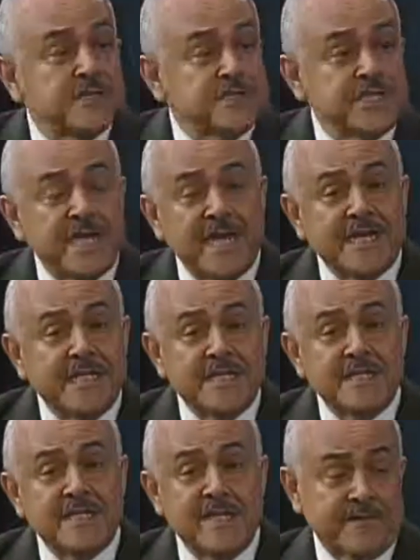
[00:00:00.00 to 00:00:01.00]

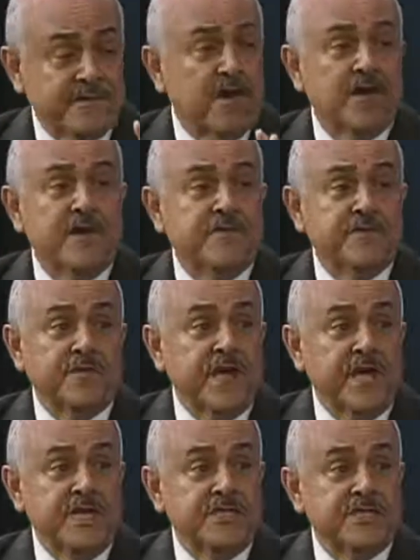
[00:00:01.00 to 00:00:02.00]
shenanigans that have gone on for
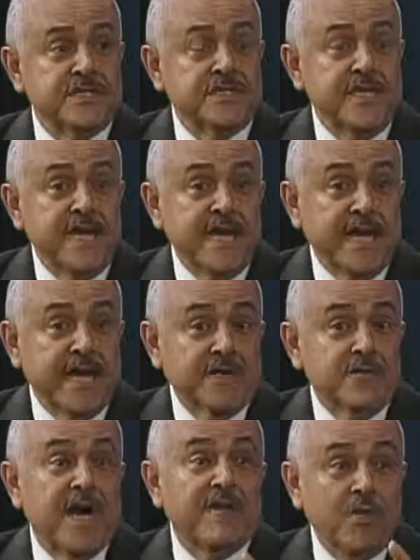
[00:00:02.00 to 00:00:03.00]
ages. And
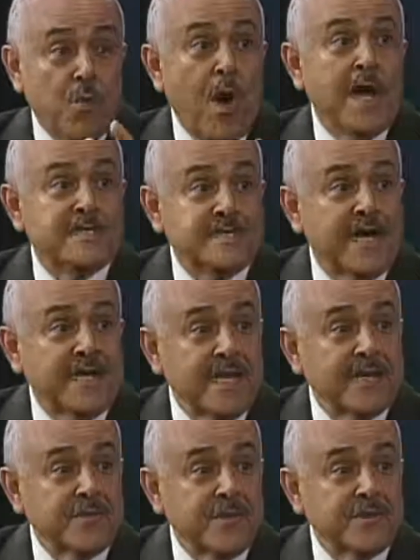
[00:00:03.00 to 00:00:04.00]
you have a wise guy
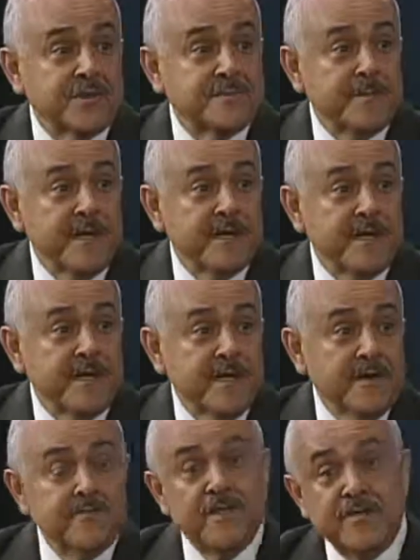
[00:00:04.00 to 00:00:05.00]
like Pedro Espada,
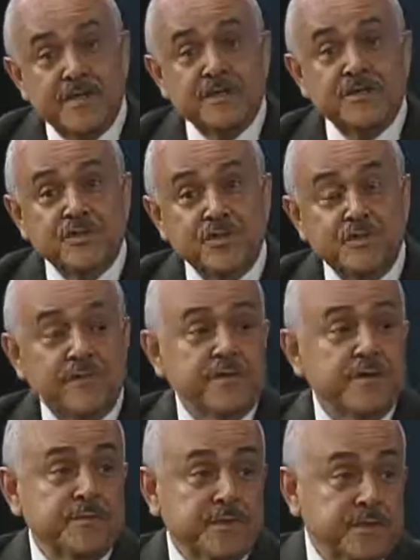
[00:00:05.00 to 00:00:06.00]
very astute, very
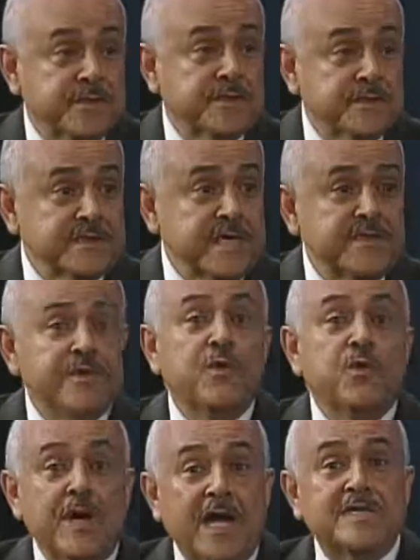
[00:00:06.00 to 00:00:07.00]
political savvy,
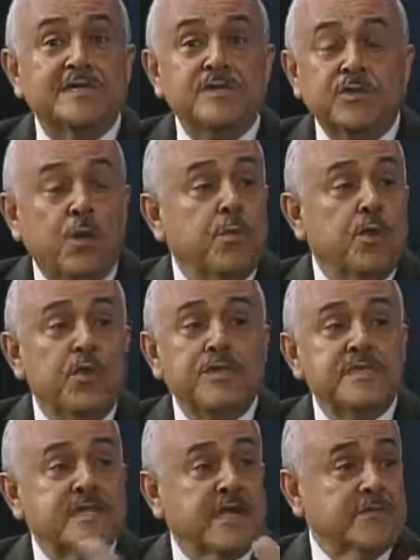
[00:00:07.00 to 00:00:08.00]
who has you know blown
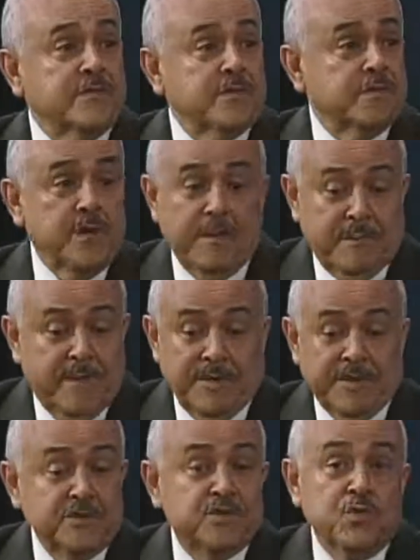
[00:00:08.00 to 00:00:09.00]
this out of I mean
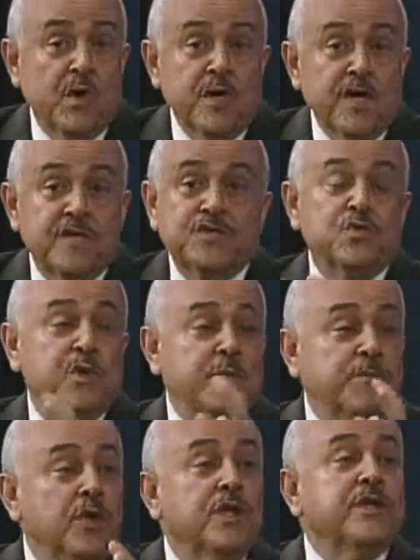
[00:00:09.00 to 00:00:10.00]
into a into a
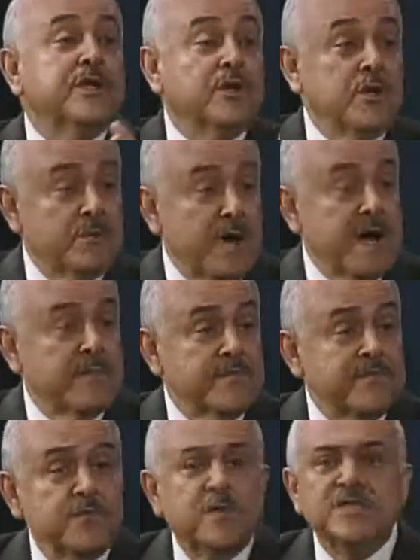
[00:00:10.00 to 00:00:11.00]
political bomb, if
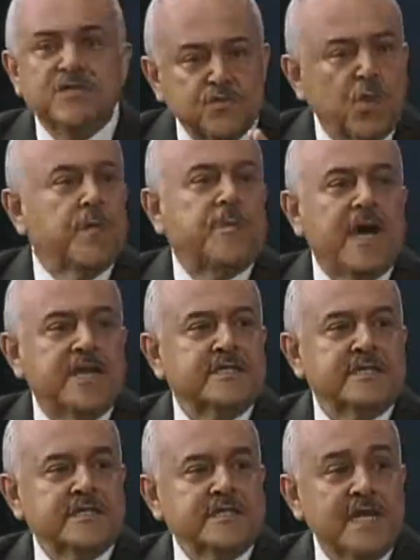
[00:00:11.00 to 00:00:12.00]
you will. It's raw
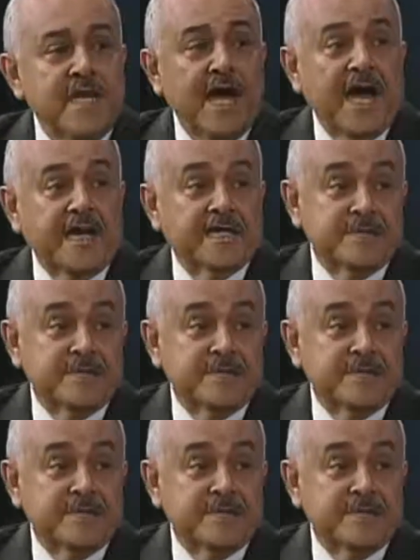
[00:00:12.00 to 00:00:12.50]
politics at its